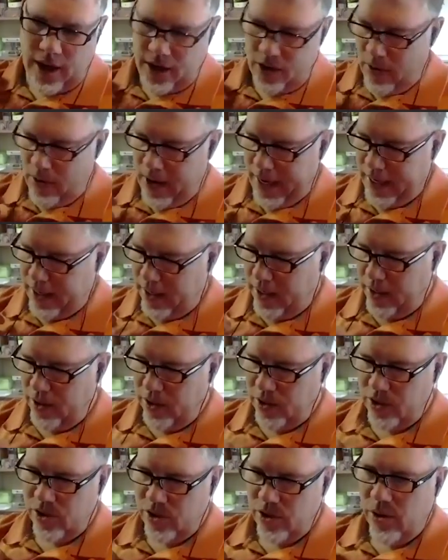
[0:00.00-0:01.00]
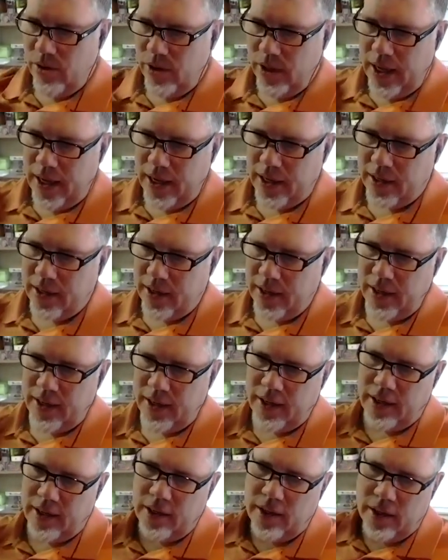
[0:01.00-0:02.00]
go hiking in the snow a lot,
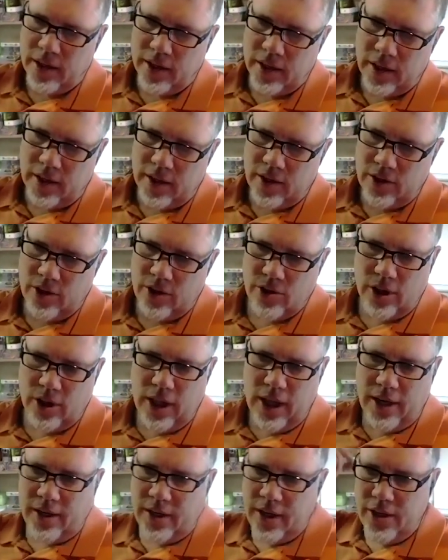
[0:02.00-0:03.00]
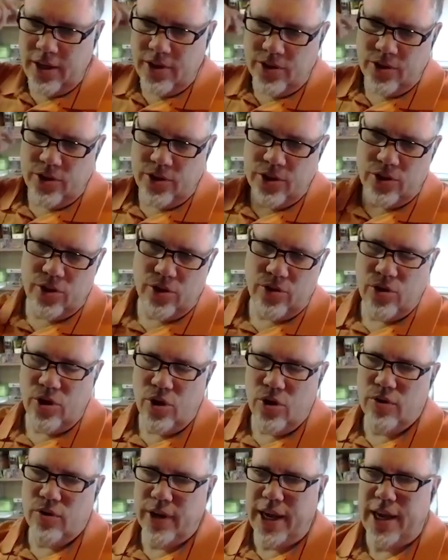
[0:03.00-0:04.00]
and there's a lot of days that are just those
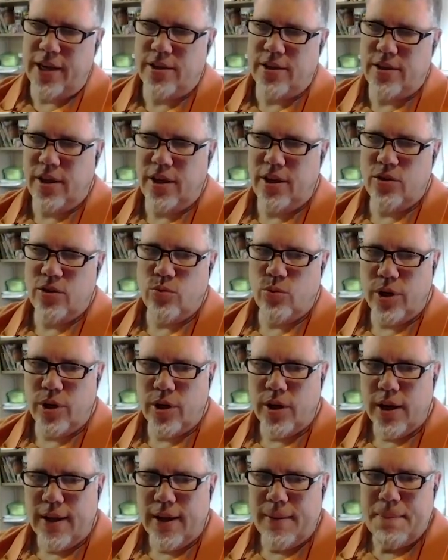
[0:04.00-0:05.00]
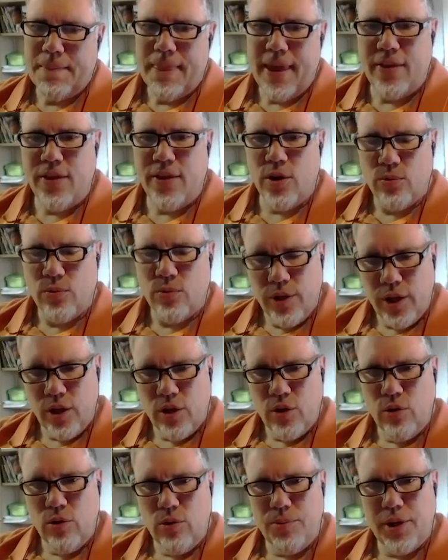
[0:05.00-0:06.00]
overcast days and they're really
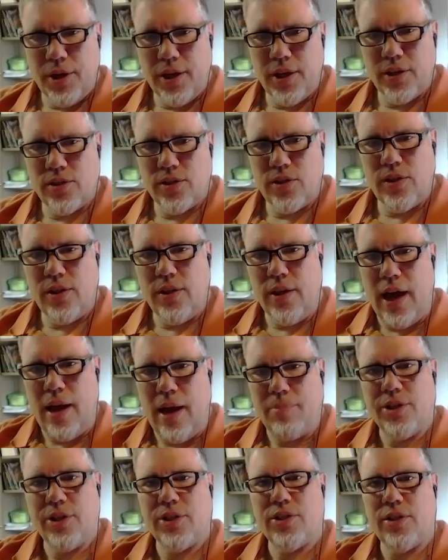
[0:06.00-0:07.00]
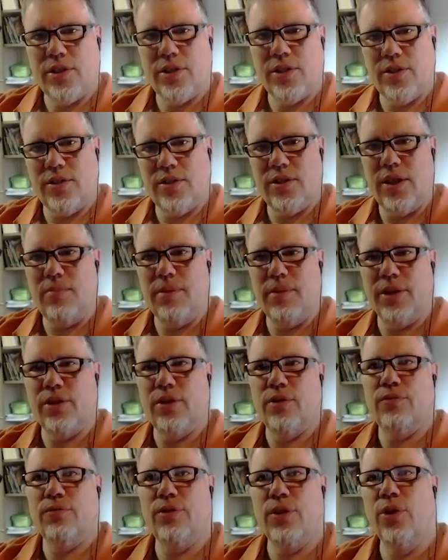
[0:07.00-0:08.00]
cool because objects seem like
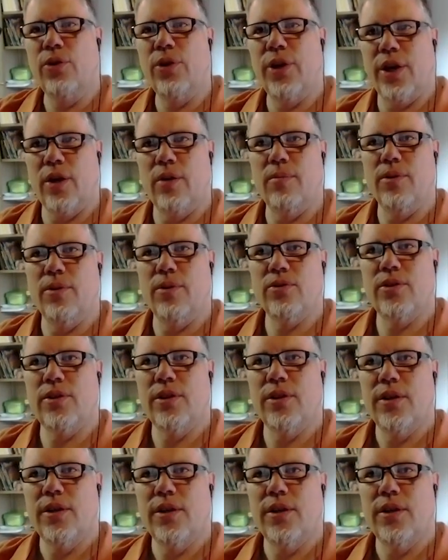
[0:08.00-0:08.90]
they're floating almost.